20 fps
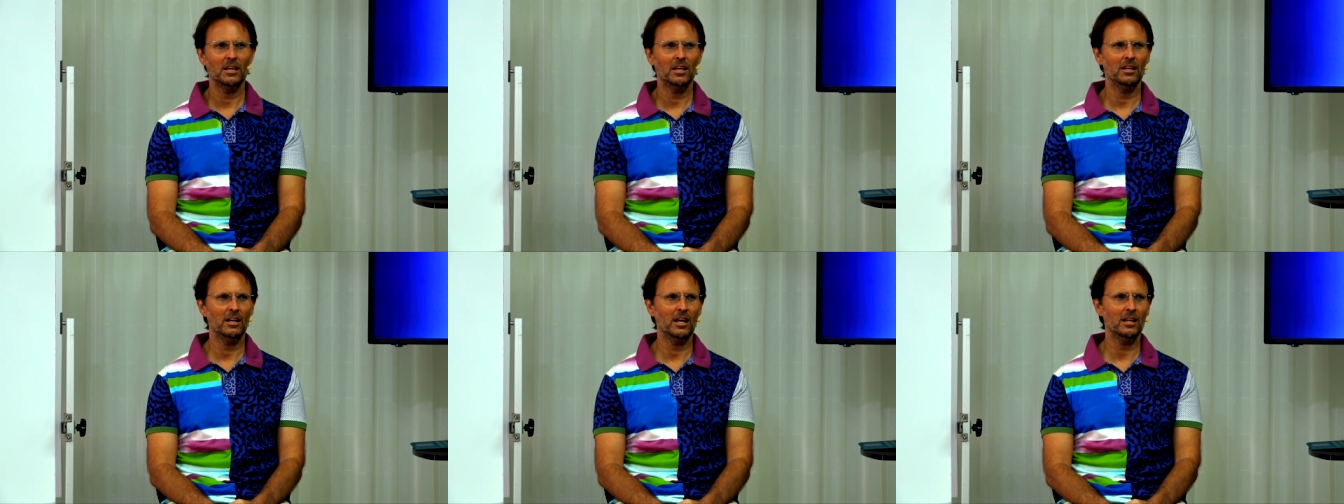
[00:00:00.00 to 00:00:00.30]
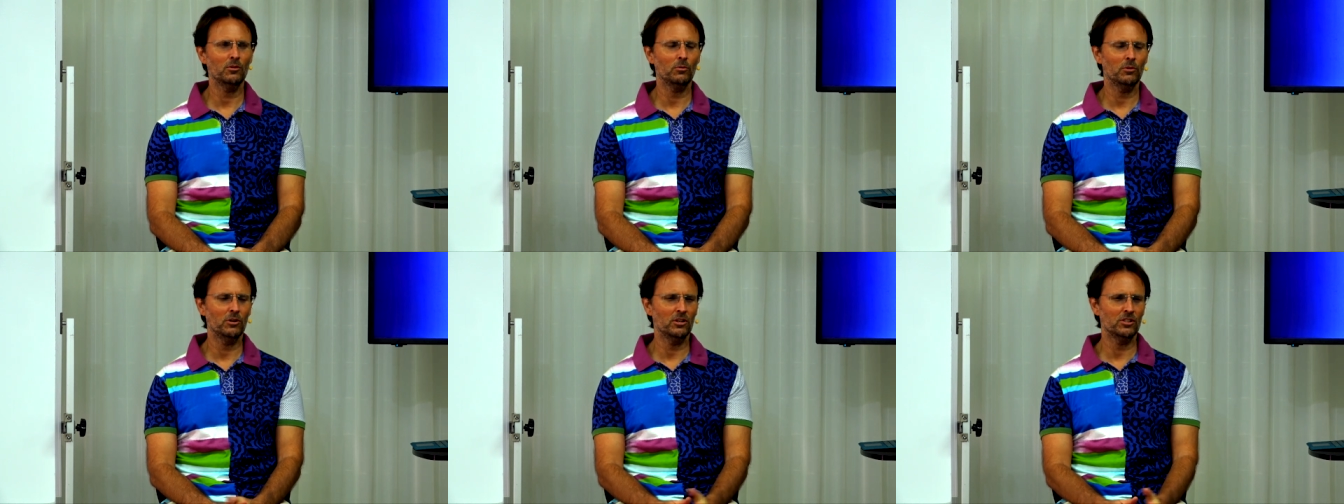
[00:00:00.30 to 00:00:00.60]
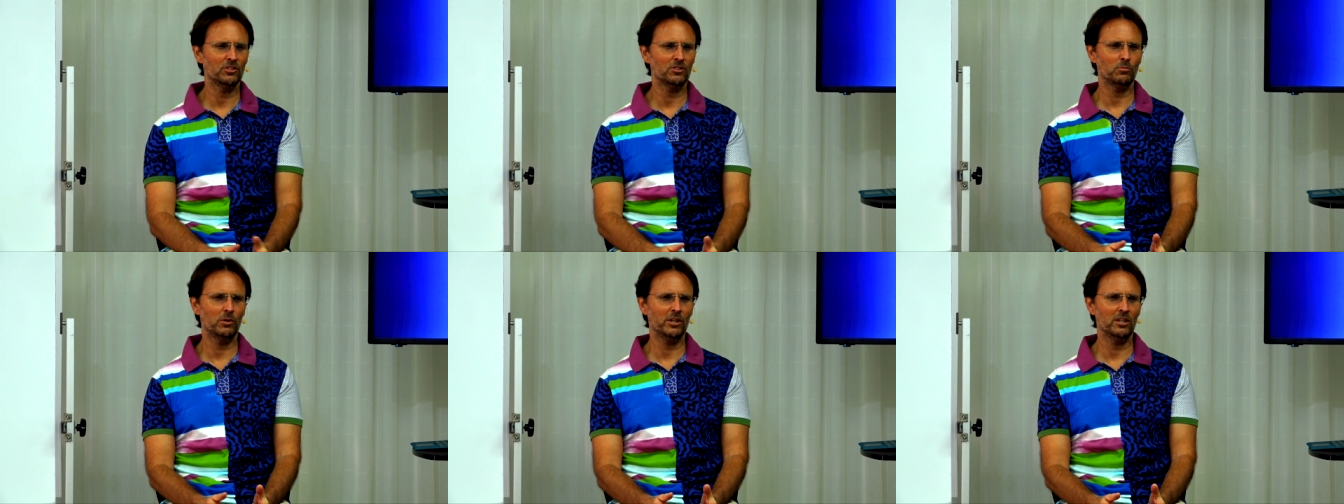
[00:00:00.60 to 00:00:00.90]
In other
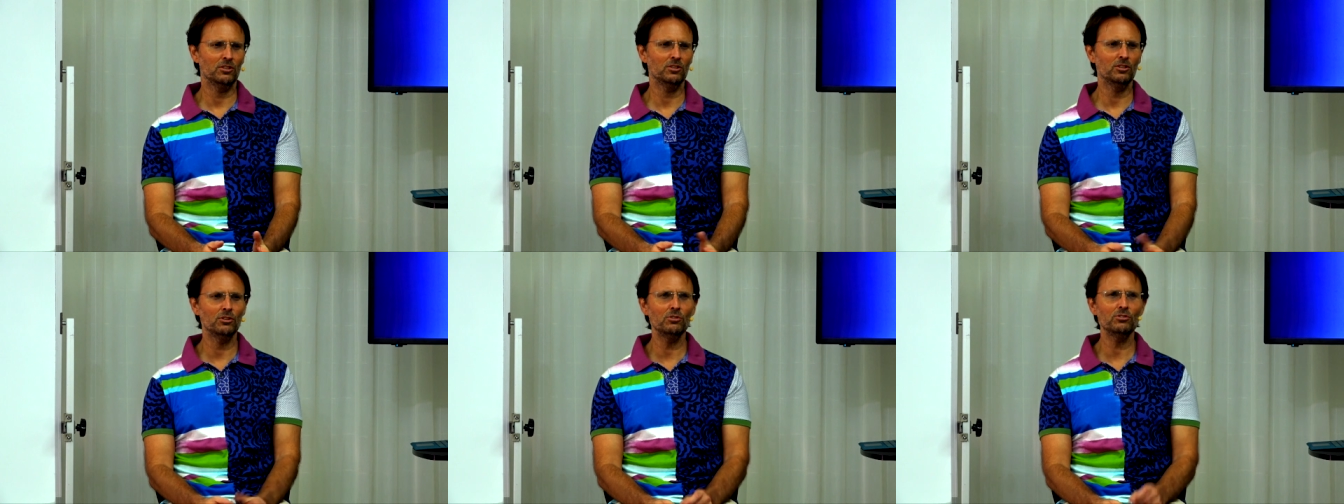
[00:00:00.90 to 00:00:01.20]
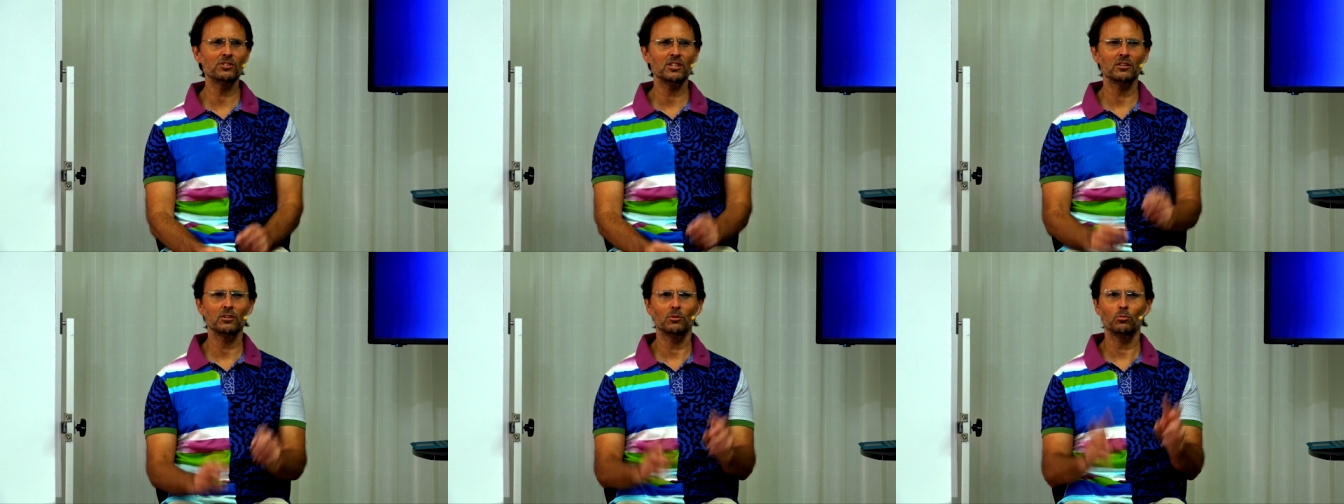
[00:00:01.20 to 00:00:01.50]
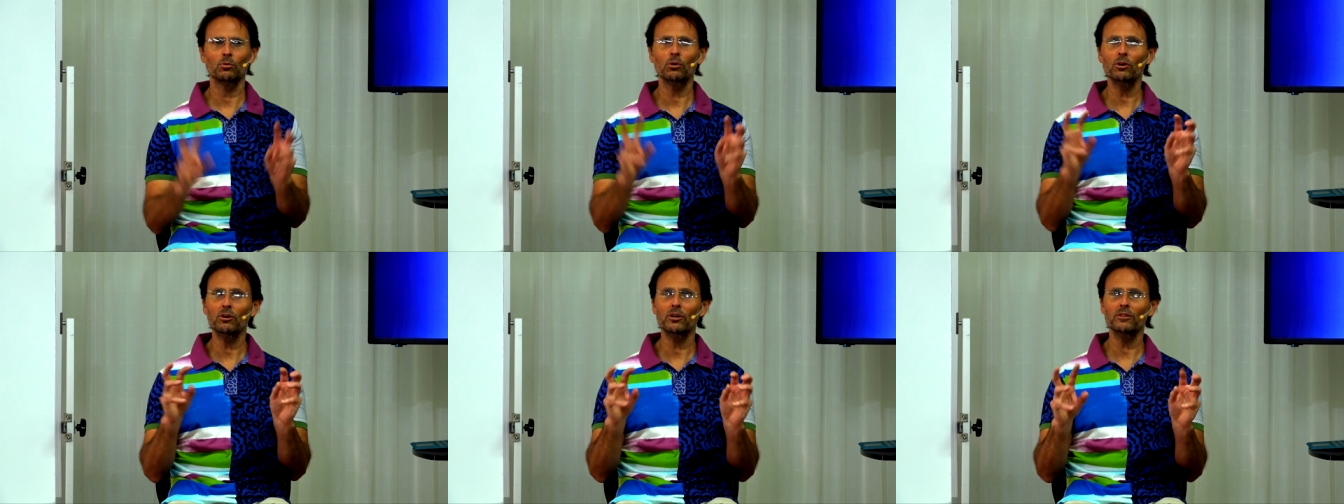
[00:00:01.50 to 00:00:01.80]
words, we're using the
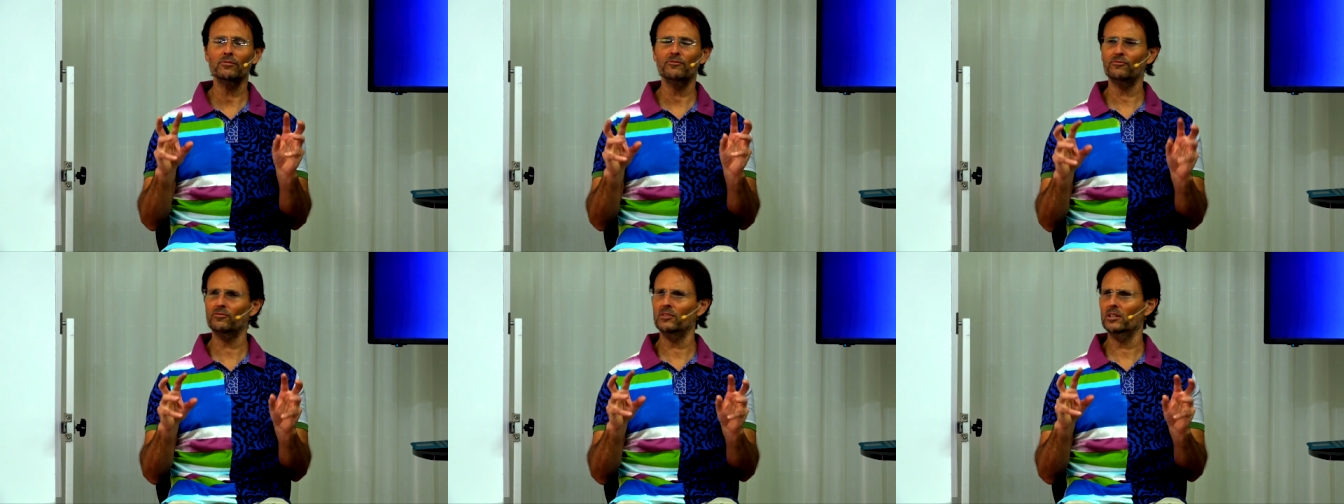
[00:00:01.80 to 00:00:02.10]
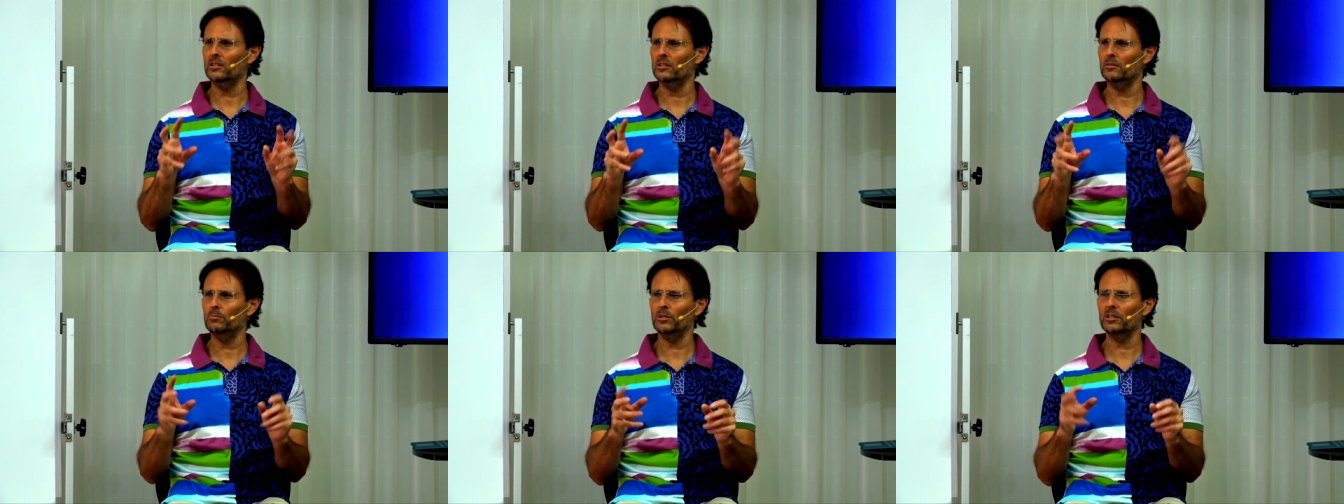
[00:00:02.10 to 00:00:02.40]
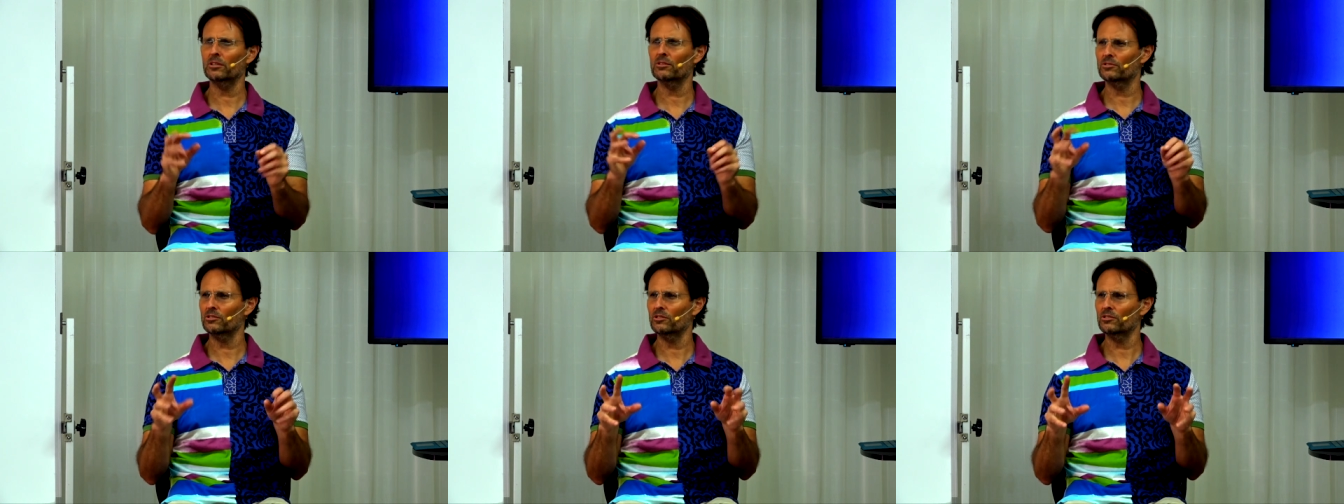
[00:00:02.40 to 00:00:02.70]
word fear
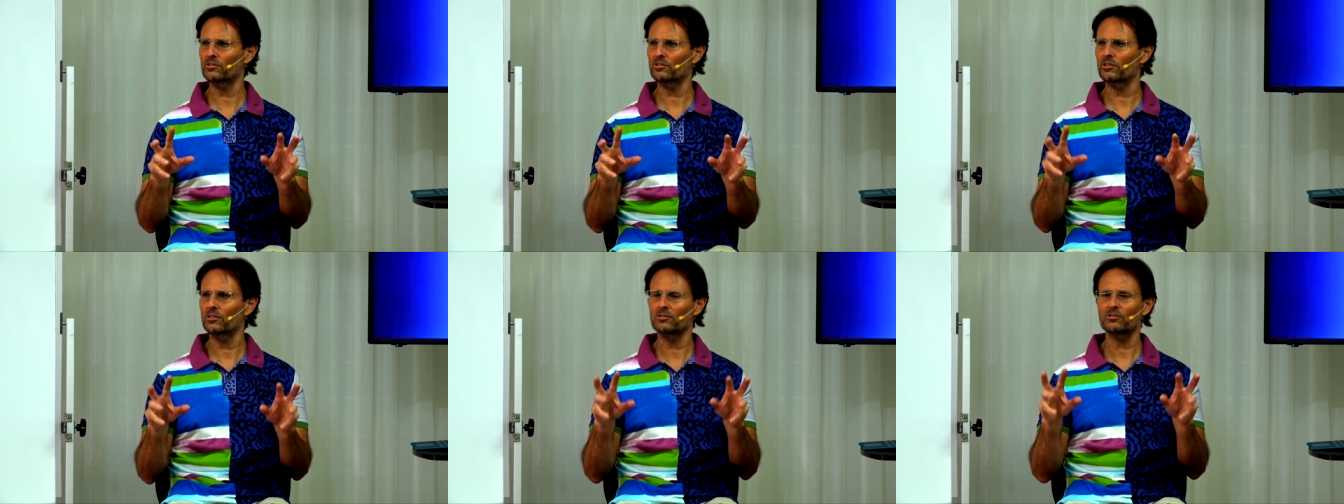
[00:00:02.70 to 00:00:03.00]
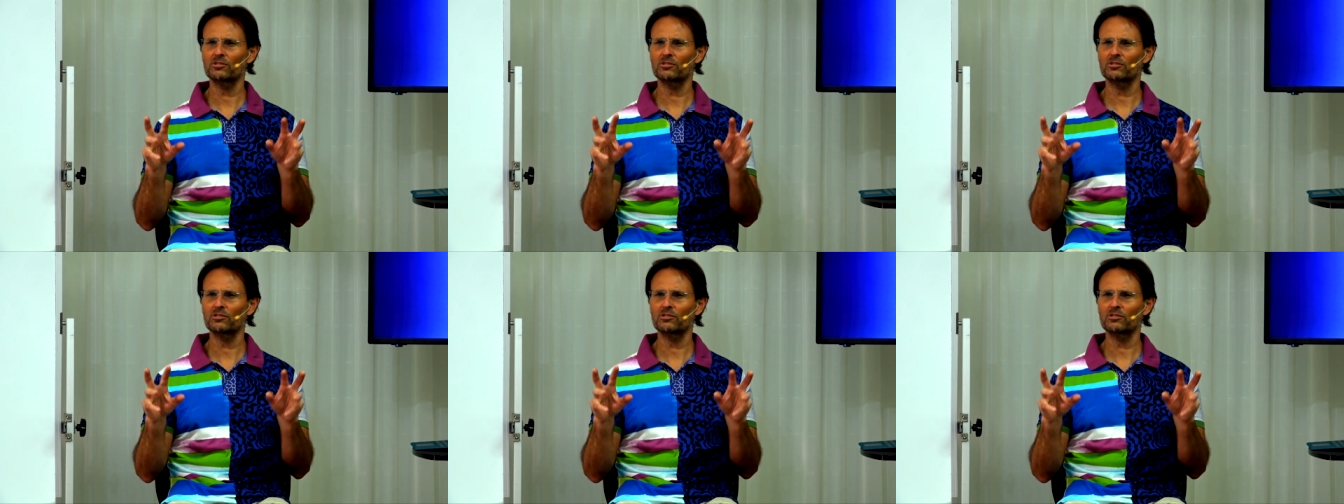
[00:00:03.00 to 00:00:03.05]
because it's